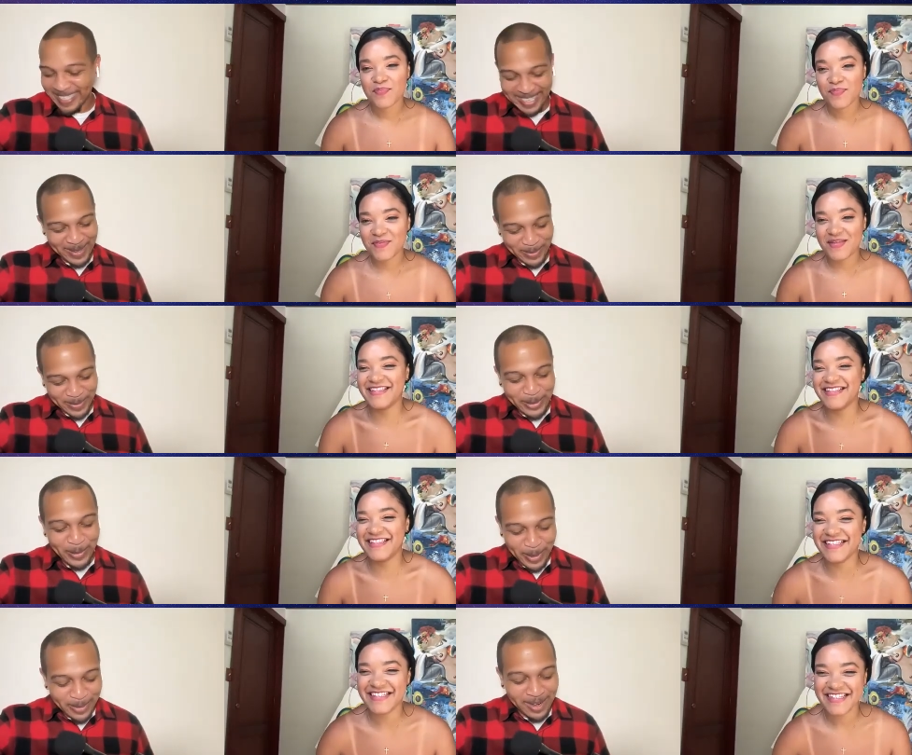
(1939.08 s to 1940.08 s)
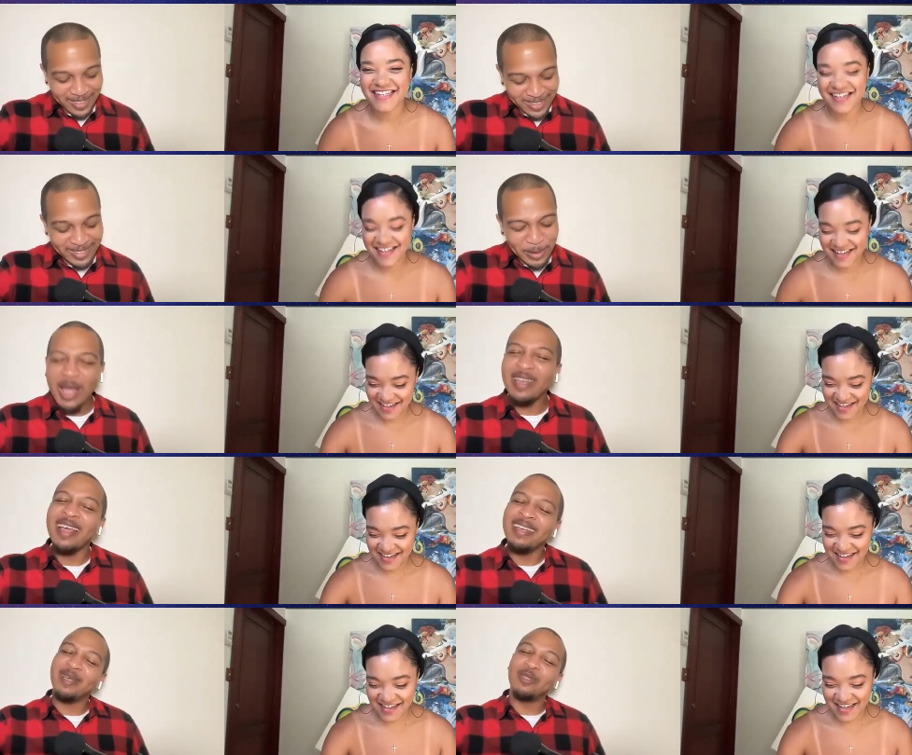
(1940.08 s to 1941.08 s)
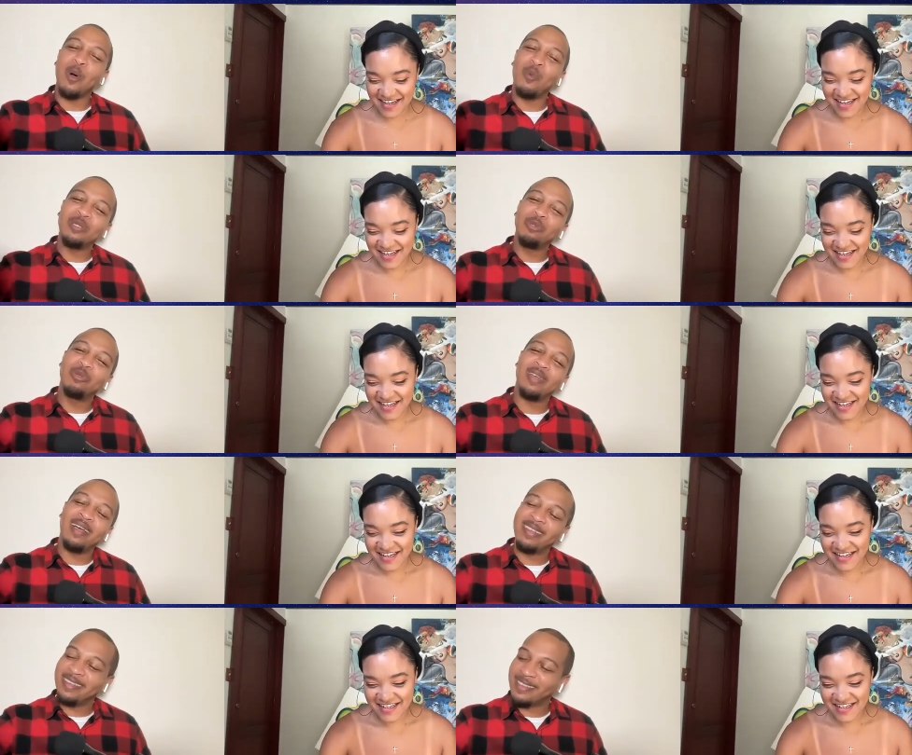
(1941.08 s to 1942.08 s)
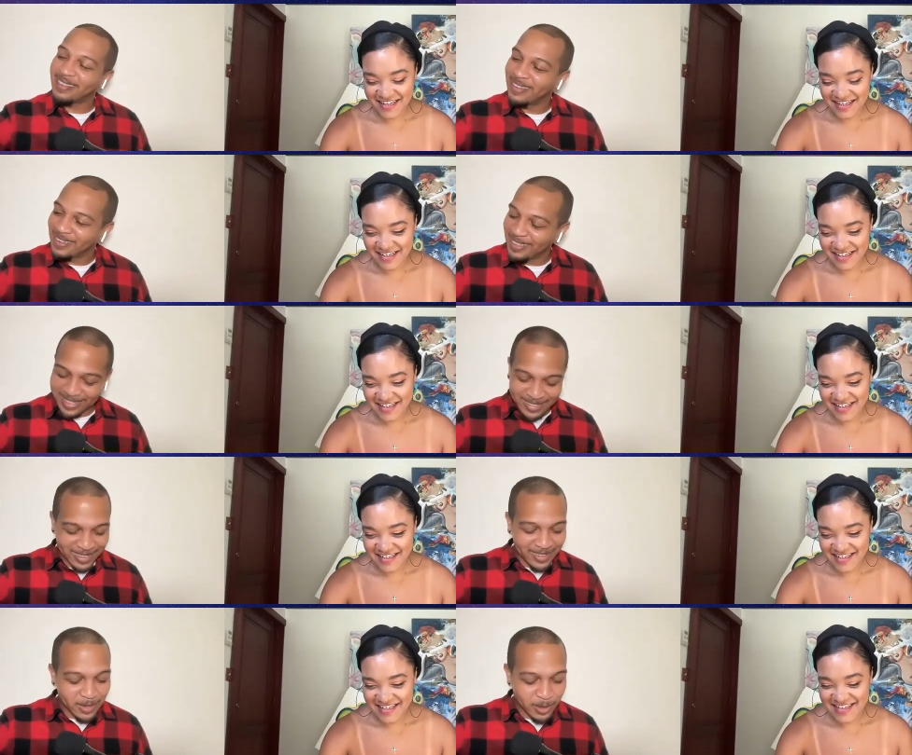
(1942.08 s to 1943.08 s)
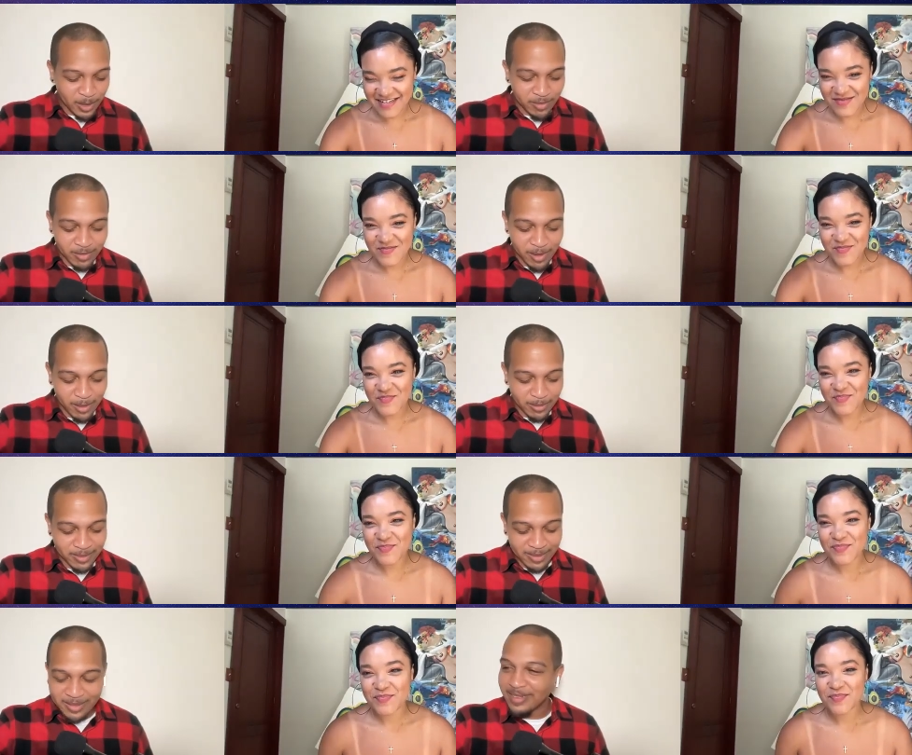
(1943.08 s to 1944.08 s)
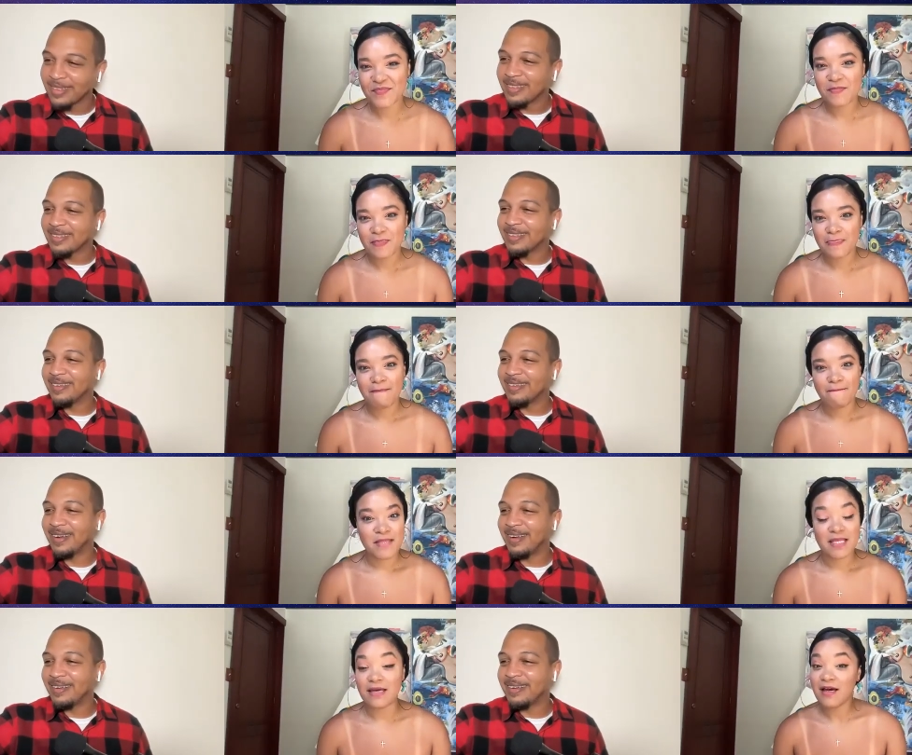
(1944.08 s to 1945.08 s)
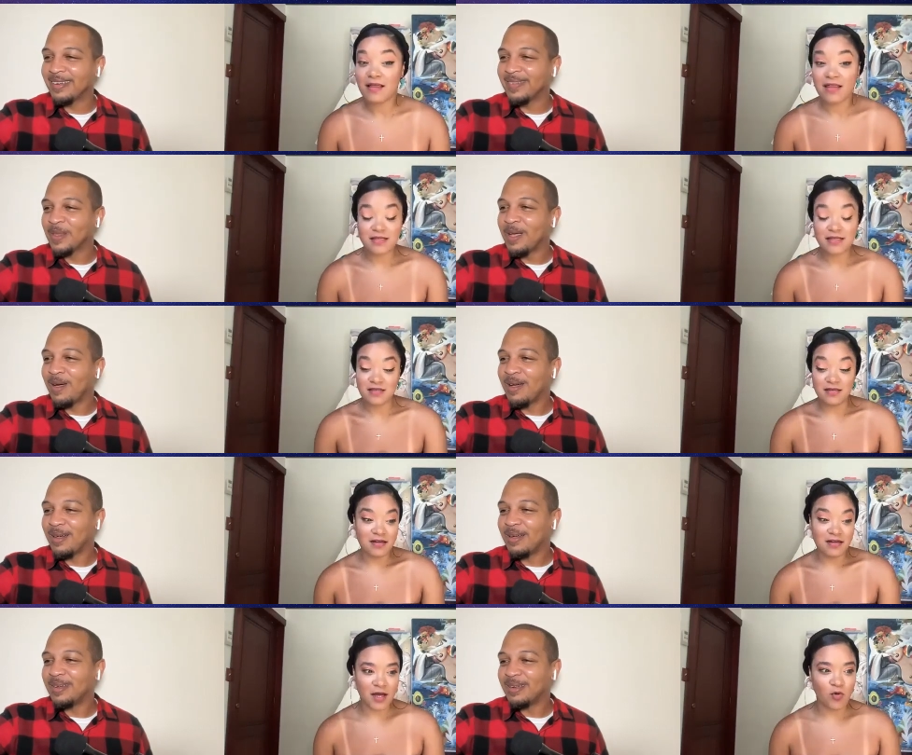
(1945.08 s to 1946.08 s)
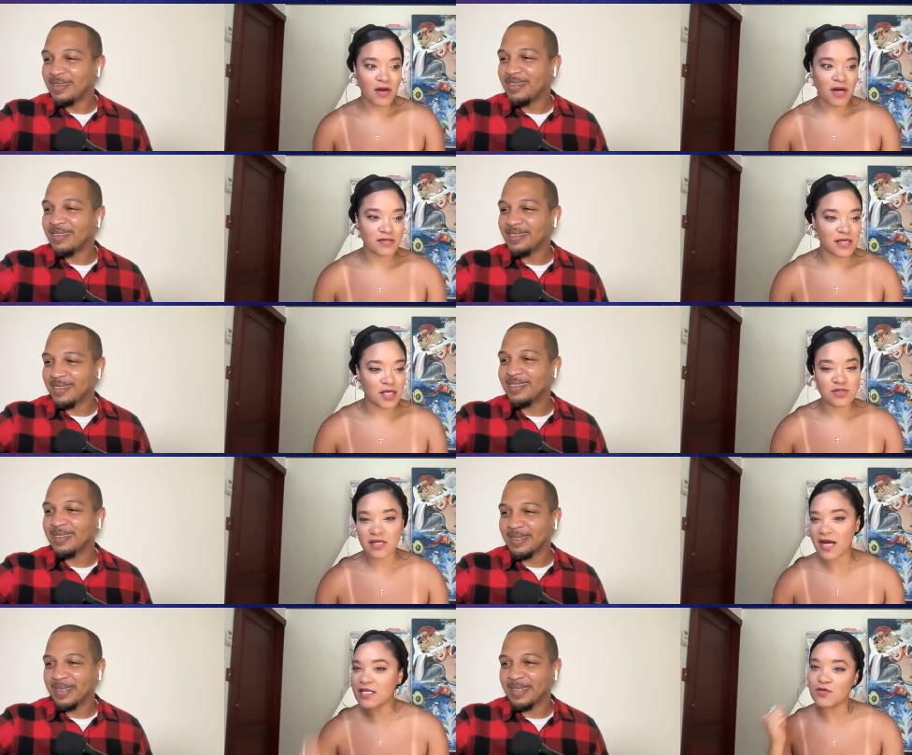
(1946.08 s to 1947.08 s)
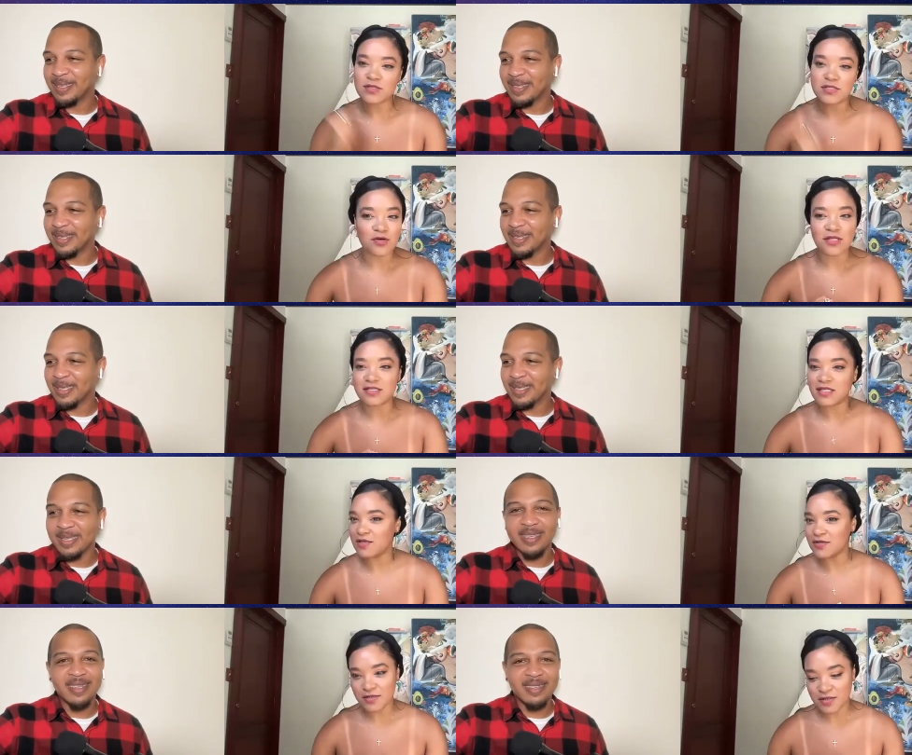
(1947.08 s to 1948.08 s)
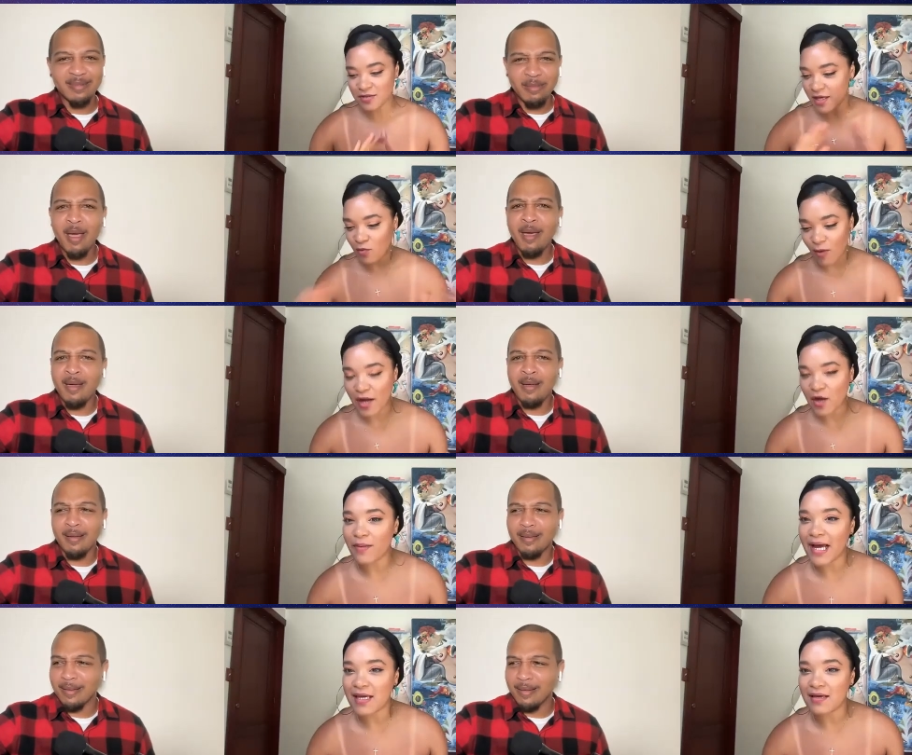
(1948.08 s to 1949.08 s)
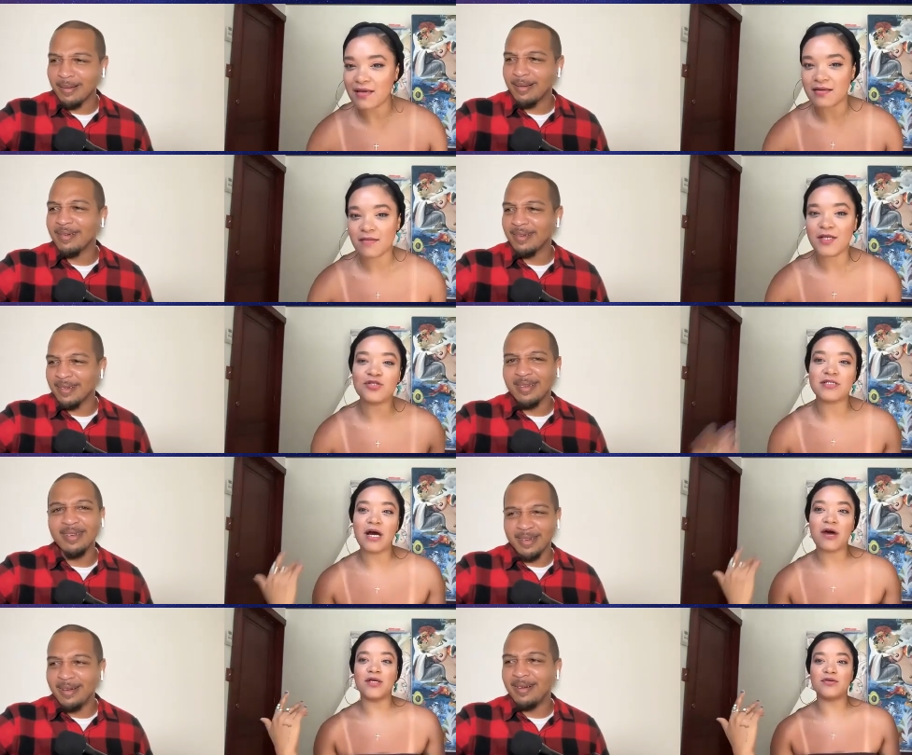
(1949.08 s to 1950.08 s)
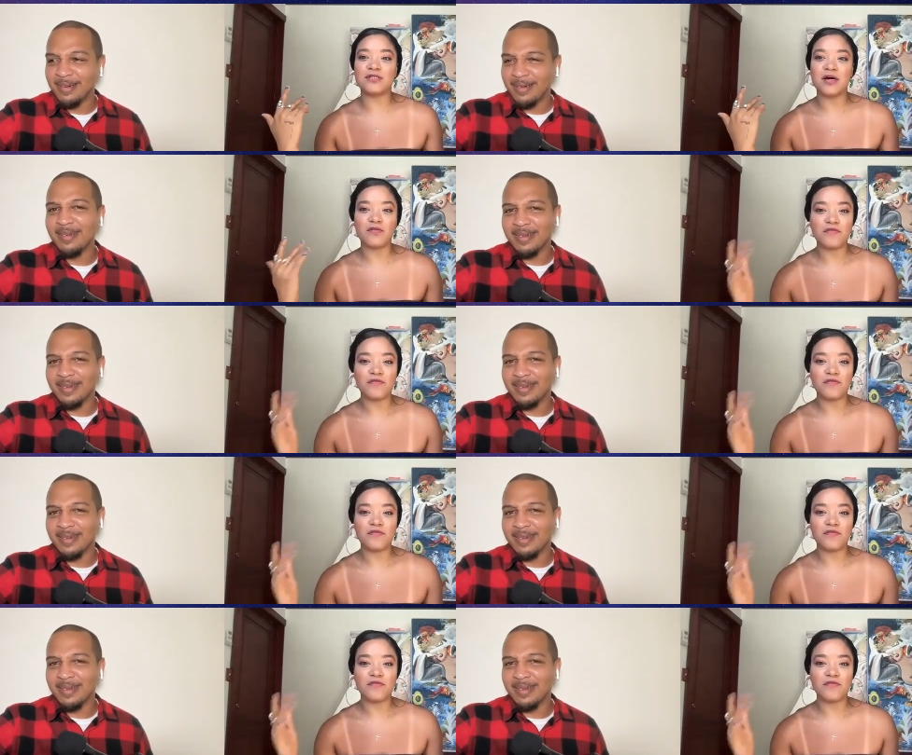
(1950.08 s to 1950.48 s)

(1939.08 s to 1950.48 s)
Speaker 1: Yeah, so okay, that's good. I like that though. Once you sign it, that's it. Leave it alone. Okay.
Speaker 2: Yeah, that's it's done. Like what else? Like you signed it, you sealed the deal. You know, yeah. like why go back in? That means you're doubting uh-huh. yourself.